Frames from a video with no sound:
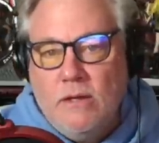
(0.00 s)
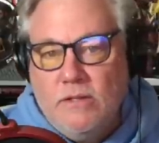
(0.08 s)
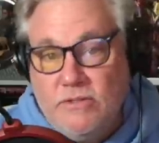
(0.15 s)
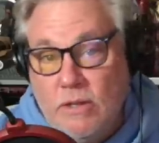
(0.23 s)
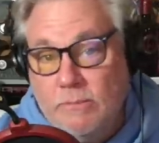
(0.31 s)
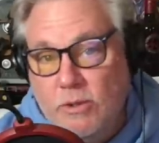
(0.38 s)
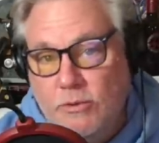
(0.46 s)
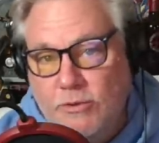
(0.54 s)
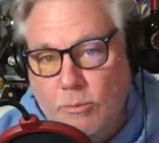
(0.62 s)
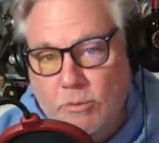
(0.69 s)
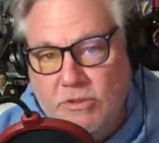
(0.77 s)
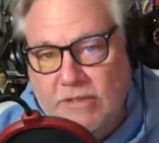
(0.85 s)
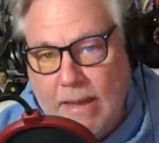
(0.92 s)
Some
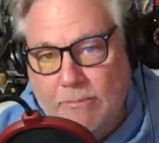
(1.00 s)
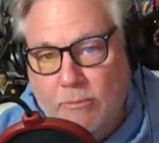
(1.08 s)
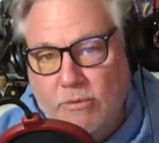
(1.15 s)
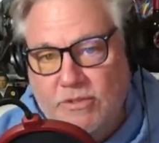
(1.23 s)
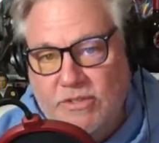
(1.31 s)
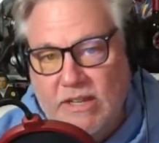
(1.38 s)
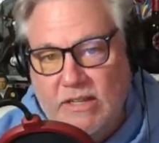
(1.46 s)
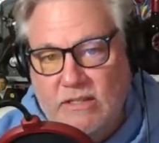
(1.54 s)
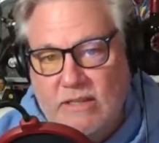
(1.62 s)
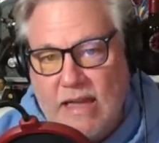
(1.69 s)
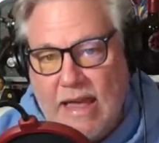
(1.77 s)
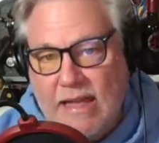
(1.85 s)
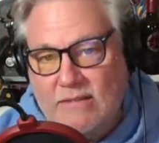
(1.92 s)
YouTubers kept the
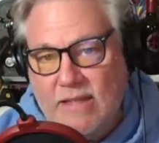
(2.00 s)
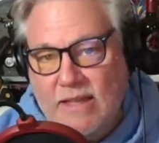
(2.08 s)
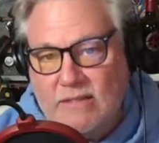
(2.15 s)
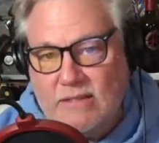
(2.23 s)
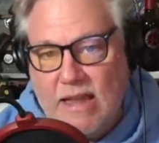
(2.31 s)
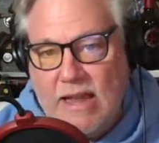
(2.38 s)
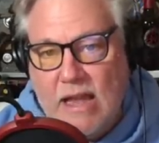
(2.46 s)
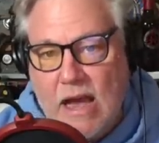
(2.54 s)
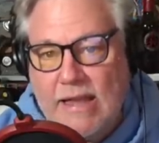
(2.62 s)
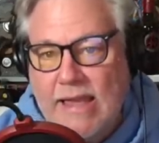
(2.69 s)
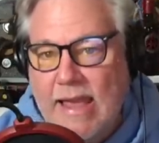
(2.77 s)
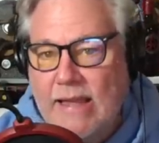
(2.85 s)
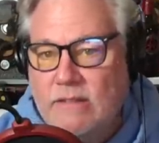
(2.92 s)
receipts, as they say.
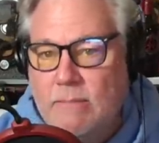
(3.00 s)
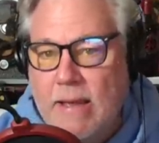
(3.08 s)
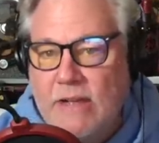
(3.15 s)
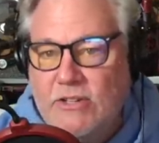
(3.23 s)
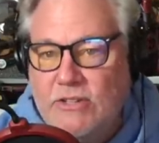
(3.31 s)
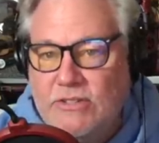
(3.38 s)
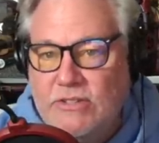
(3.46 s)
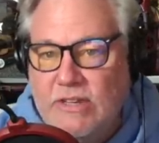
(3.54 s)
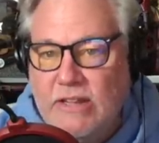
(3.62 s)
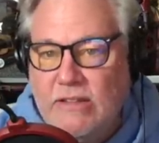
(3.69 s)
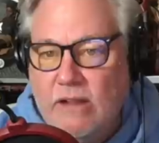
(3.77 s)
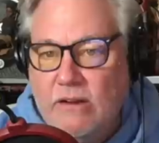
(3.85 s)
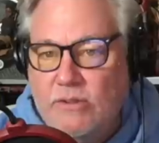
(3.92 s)
I can't imagine
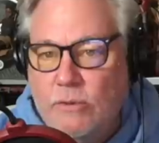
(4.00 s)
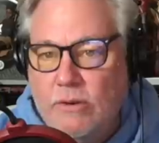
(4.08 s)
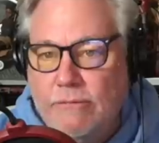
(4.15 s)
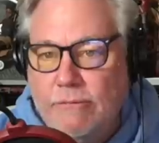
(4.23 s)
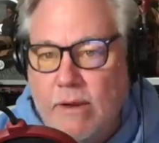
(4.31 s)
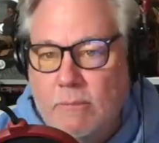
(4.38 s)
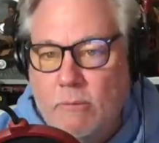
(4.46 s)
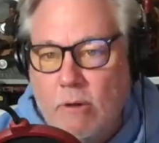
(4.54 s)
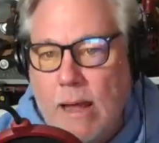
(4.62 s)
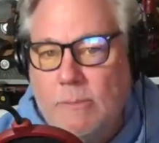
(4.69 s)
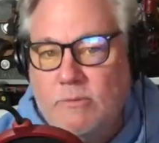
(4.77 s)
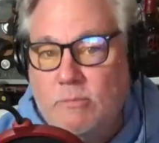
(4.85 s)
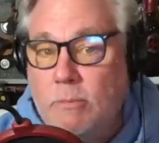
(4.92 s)
sitting there doing frame
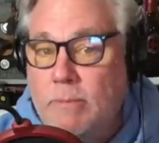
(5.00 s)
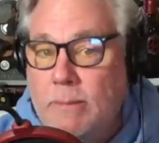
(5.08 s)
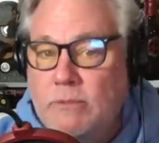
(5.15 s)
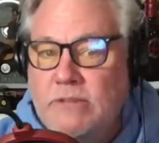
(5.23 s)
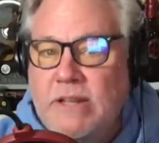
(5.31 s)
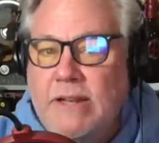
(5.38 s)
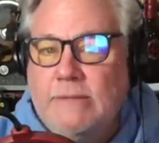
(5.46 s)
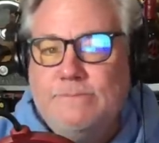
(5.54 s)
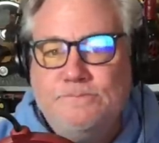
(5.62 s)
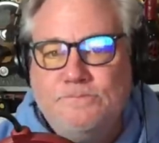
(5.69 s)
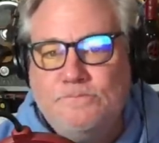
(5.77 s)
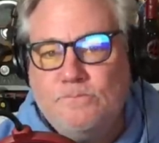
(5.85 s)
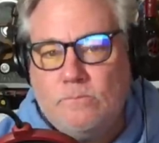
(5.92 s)
grabs, but people did it.
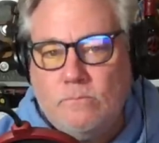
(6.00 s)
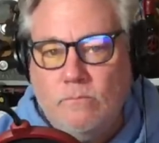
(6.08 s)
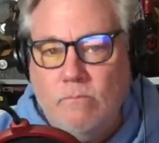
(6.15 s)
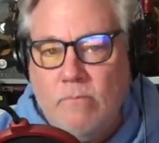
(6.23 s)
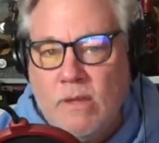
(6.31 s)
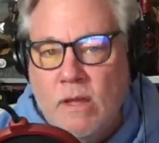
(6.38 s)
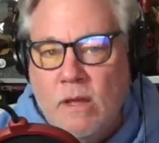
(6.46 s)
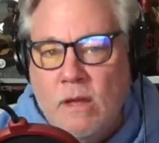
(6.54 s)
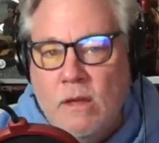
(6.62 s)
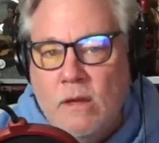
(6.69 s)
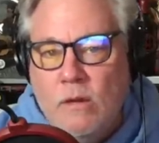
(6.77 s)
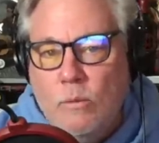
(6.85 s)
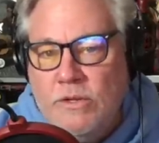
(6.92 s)

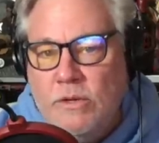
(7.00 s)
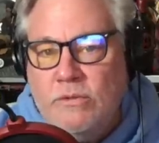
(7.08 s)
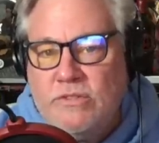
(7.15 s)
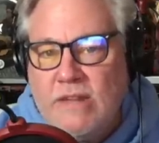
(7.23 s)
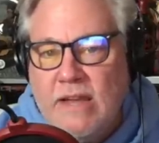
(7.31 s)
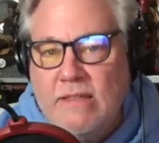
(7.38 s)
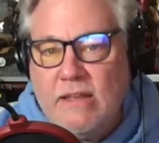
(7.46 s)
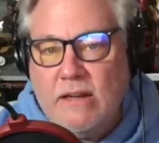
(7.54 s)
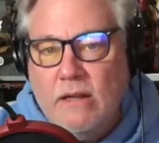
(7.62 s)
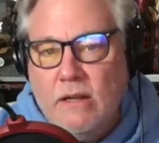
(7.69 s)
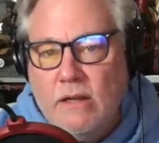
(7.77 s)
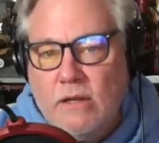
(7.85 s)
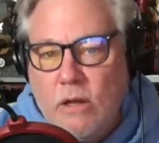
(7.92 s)
When you say that
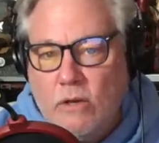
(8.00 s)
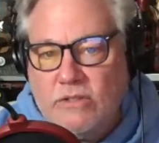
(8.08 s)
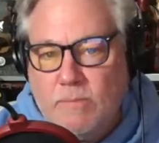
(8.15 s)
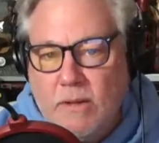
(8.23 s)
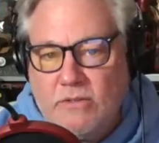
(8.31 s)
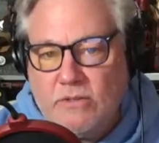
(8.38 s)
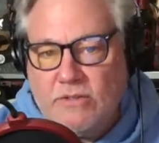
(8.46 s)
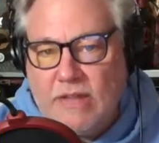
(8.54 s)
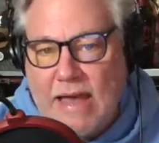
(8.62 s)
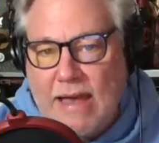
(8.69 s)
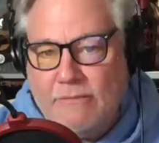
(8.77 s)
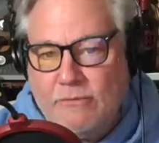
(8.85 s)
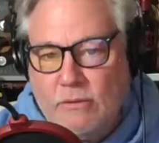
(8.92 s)
Ghostbusters
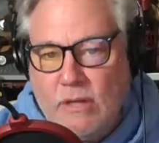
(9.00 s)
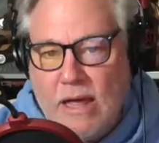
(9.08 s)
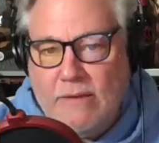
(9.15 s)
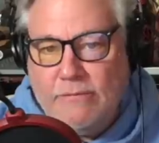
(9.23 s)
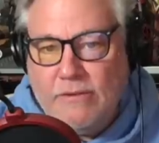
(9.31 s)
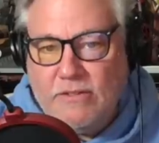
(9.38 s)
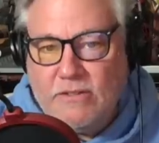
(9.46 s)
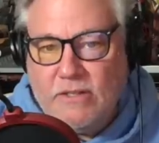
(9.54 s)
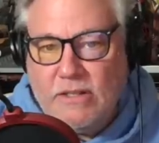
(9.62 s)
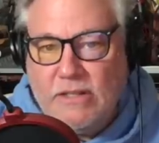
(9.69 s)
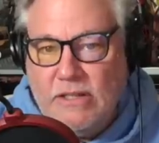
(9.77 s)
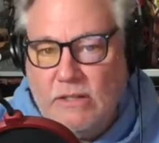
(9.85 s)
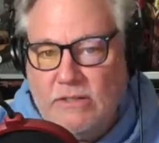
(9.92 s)
Afterlife is
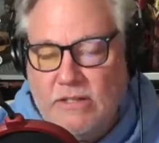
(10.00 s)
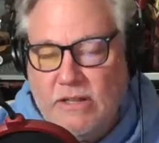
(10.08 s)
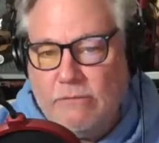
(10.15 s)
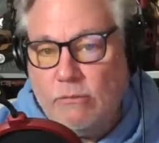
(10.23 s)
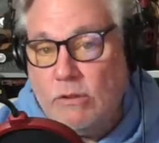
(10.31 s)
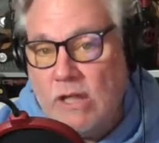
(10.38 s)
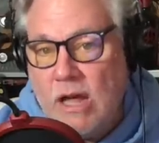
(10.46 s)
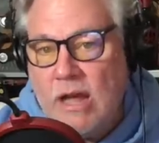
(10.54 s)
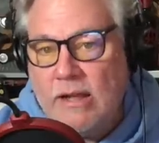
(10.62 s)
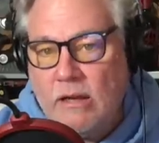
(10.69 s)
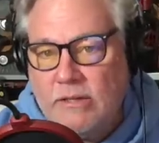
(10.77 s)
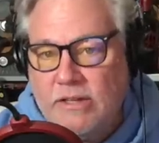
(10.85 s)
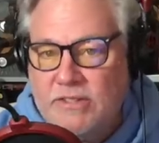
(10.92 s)
guilty of
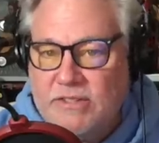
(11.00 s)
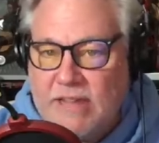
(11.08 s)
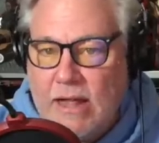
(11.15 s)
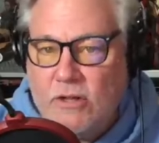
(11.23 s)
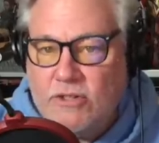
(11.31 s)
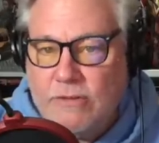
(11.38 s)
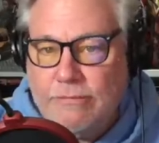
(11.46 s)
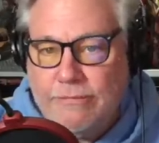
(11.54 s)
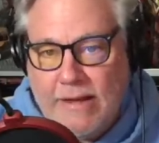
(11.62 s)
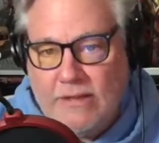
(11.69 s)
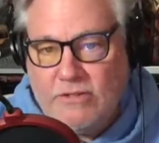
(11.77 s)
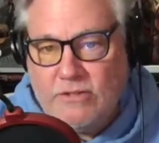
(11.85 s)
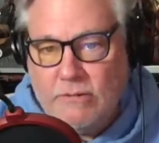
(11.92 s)
relying on nostalgia,
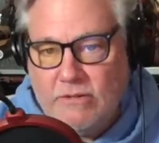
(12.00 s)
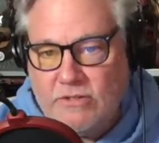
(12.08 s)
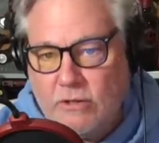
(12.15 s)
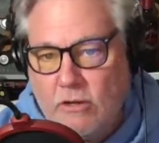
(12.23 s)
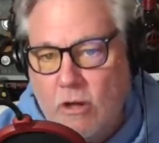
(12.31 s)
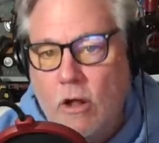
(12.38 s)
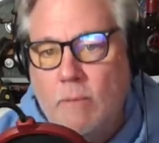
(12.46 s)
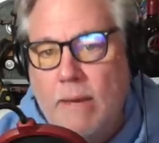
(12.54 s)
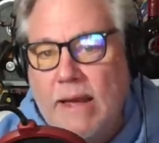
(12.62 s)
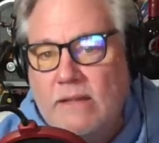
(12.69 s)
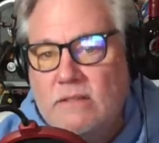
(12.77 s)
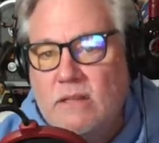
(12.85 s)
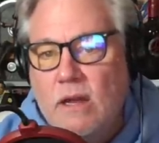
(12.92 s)
fan service, or
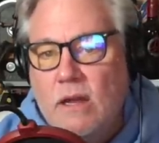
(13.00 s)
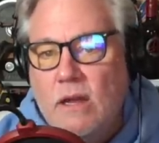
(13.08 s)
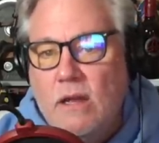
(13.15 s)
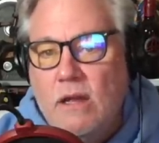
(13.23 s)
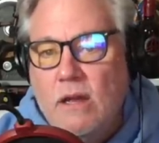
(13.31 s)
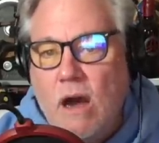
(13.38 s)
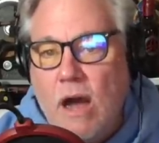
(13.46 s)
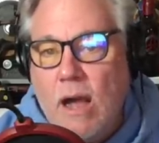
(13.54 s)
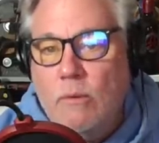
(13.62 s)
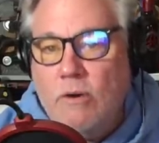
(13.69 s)
callbacks, I